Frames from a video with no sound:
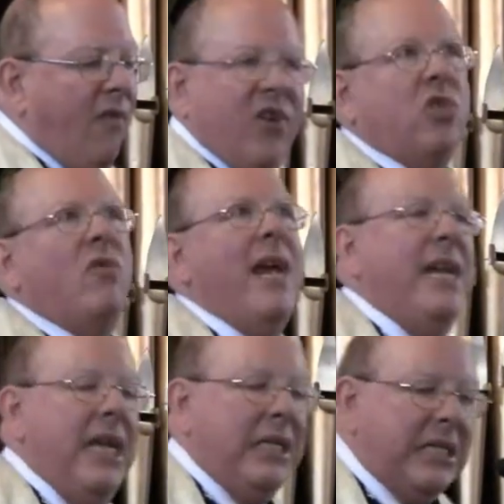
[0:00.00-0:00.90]
for
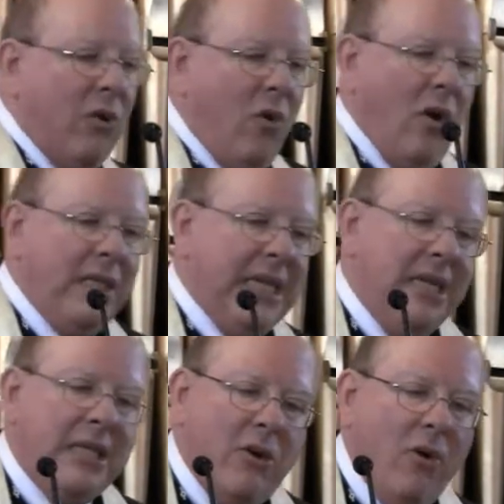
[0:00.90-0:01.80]
training scores
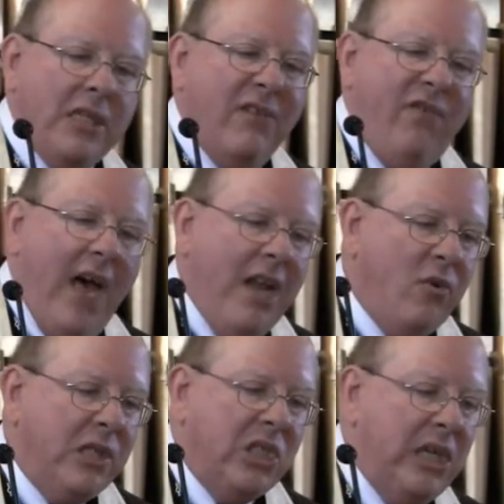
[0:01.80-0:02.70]
and scores of
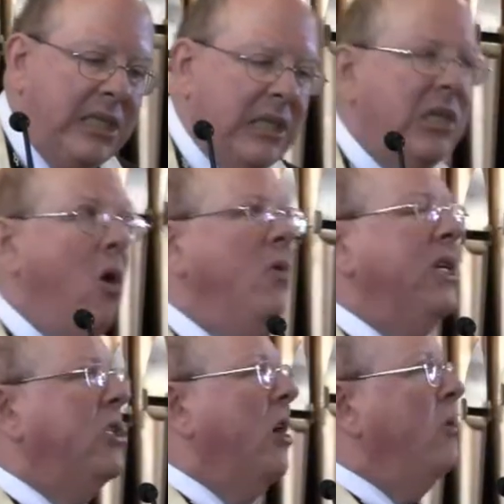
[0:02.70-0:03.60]
followers, Jesus
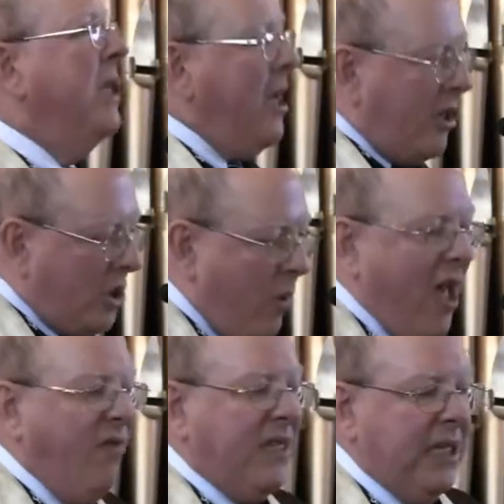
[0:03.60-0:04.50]
only chose
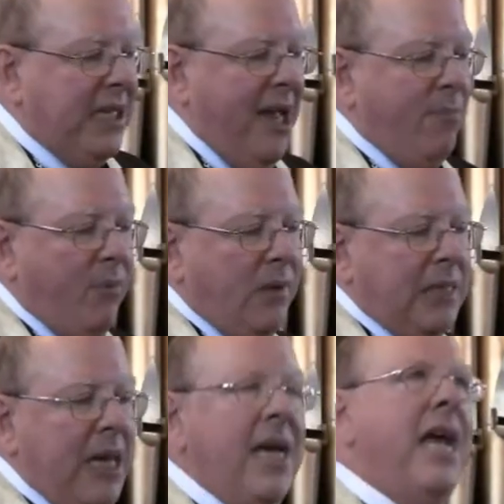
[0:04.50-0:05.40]
12
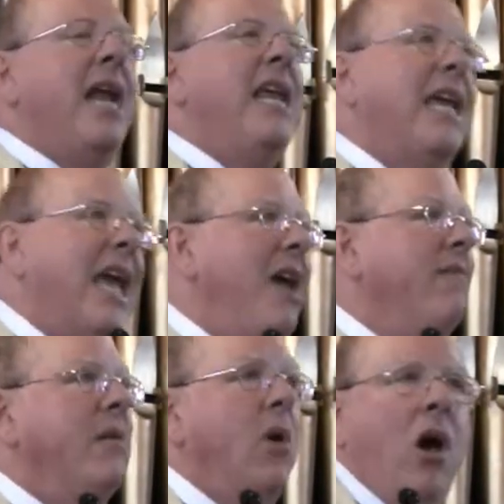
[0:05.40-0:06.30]
disciples and he gave
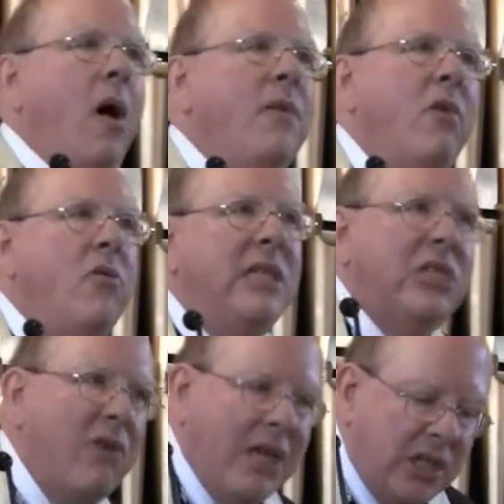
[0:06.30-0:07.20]
them on the road
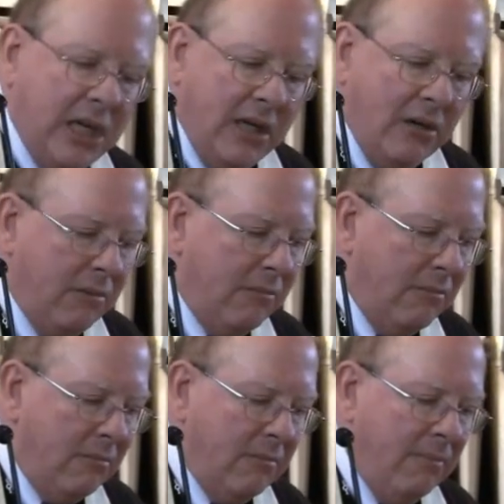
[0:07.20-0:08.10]
instruction.
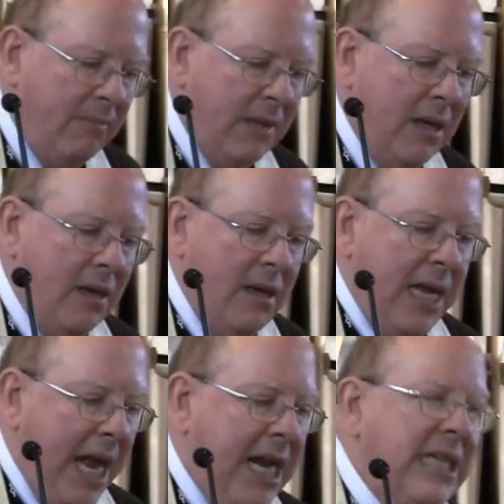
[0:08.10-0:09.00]

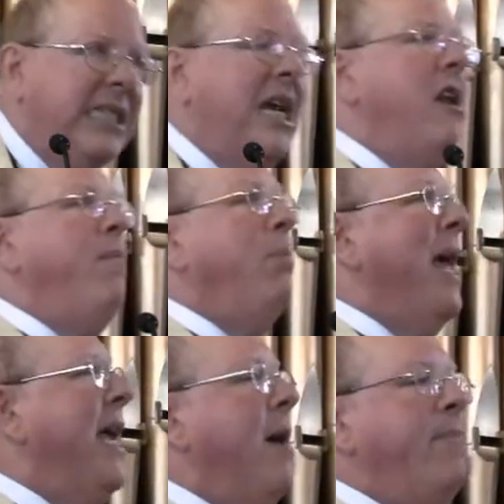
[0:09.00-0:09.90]
And instead of
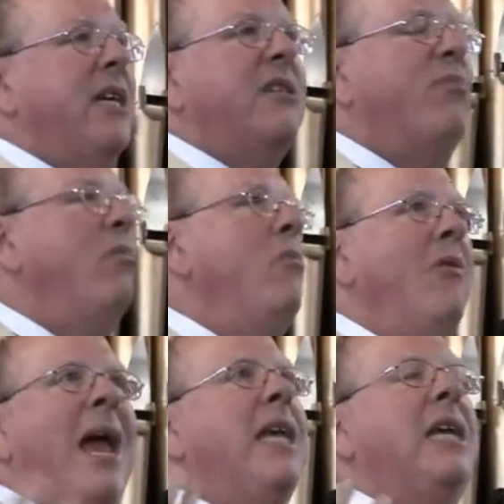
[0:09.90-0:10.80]
playing up his
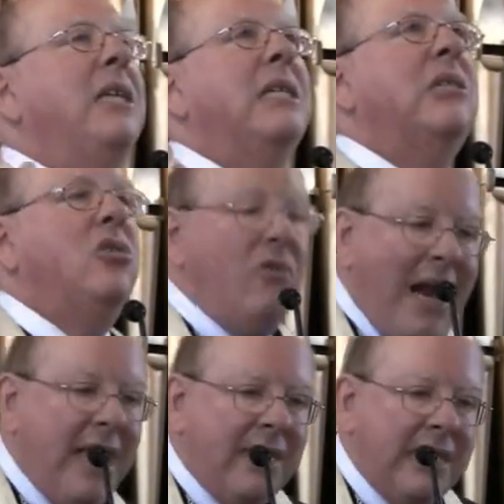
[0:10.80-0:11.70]
miraculous
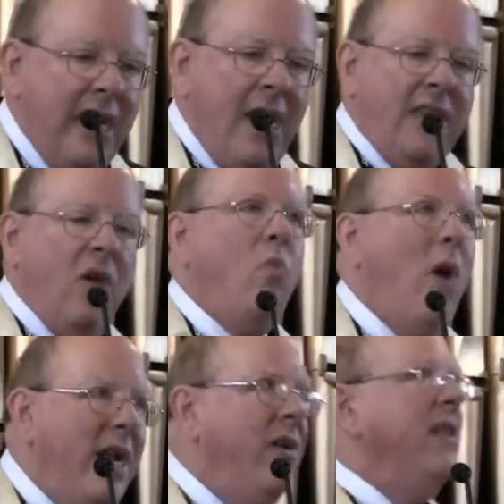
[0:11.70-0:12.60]
strength, the
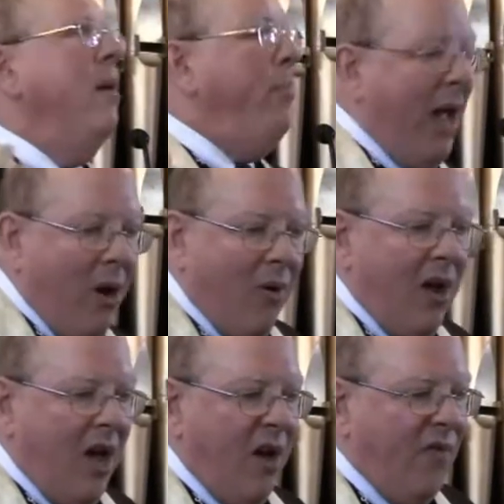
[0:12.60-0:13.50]
wonder and the power
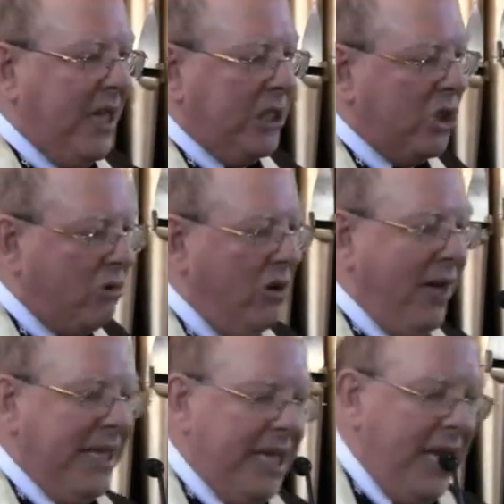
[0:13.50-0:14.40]
of his true
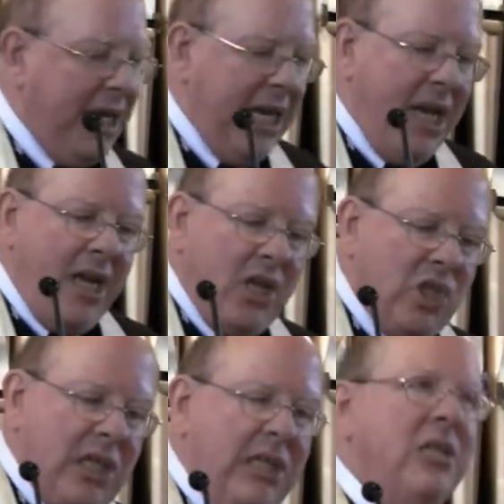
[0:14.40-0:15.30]
identity,
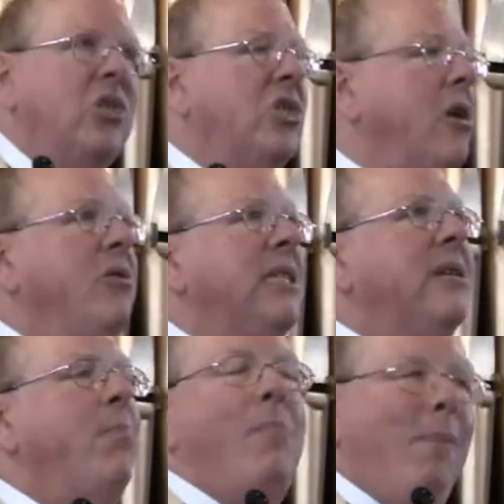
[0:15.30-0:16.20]
Jesus chose
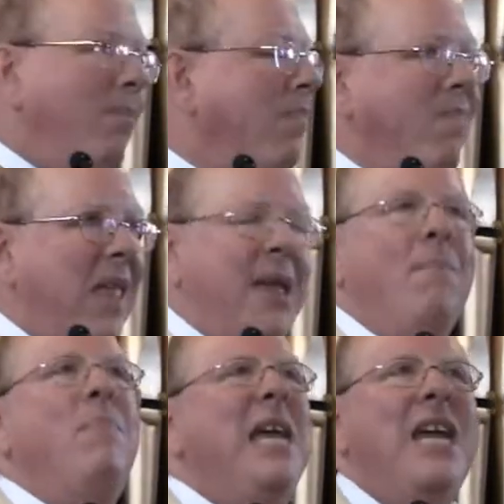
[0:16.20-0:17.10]
to
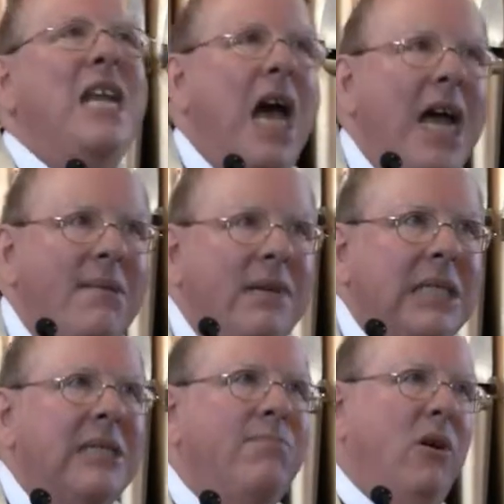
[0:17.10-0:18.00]
be
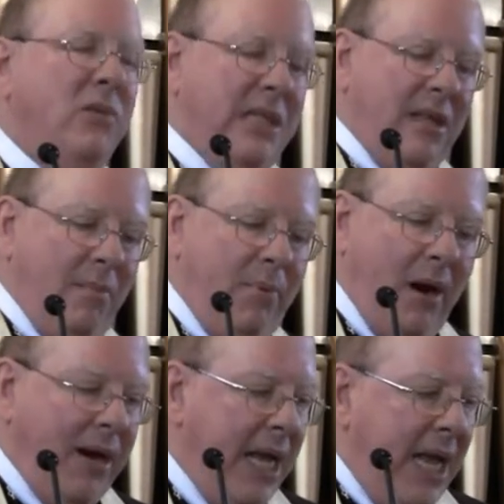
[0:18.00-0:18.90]
anonymous most of the
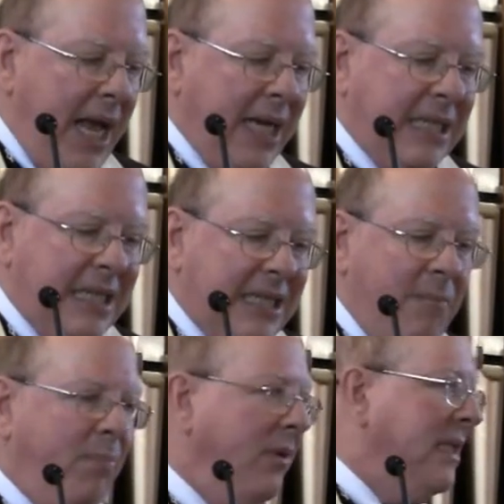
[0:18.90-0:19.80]
part. As a
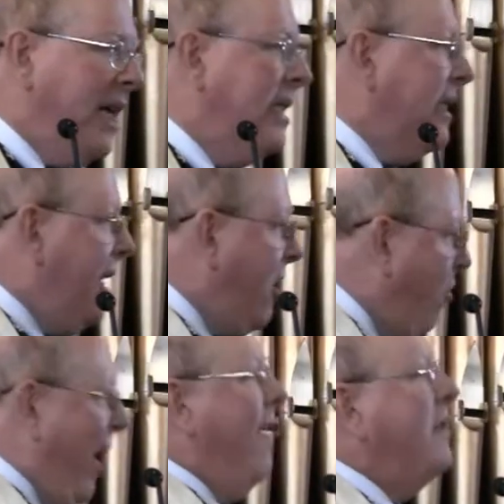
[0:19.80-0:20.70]
simple dusty
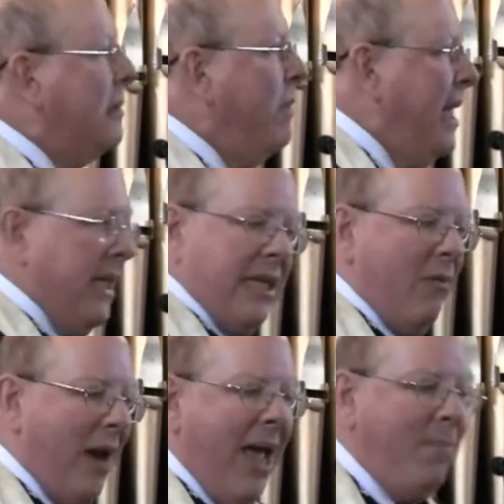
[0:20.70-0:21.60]
craftsman, as a
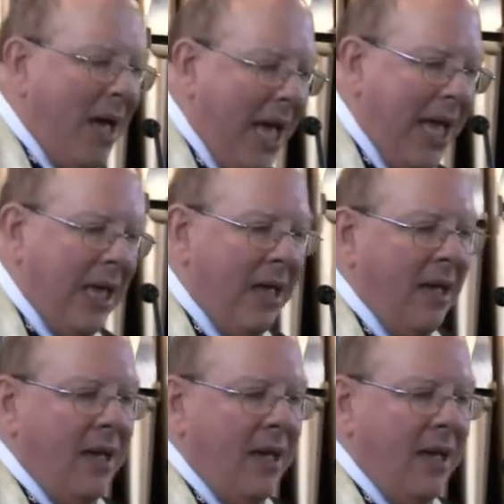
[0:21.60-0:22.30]
rabbi,